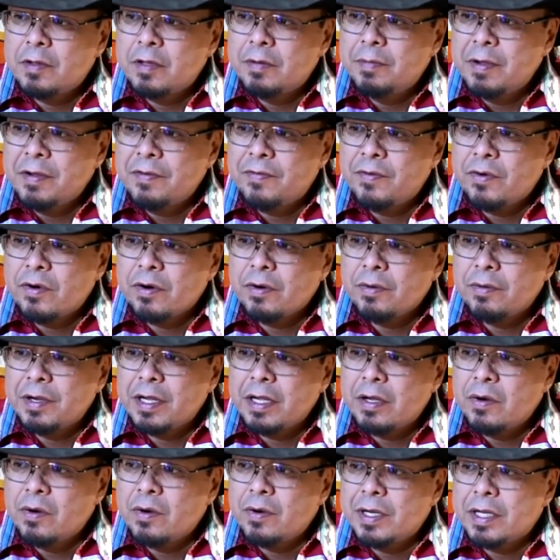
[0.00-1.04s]
Before we
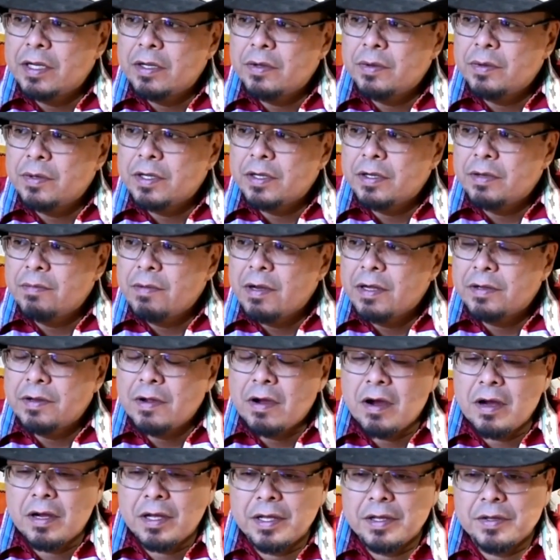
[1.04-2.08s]
go into a
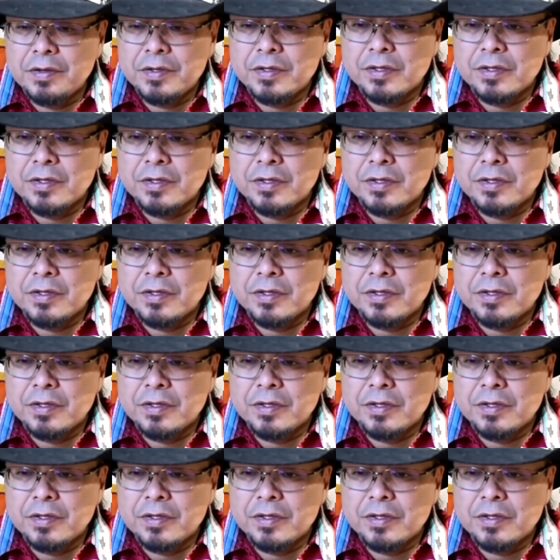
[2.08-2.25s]
talking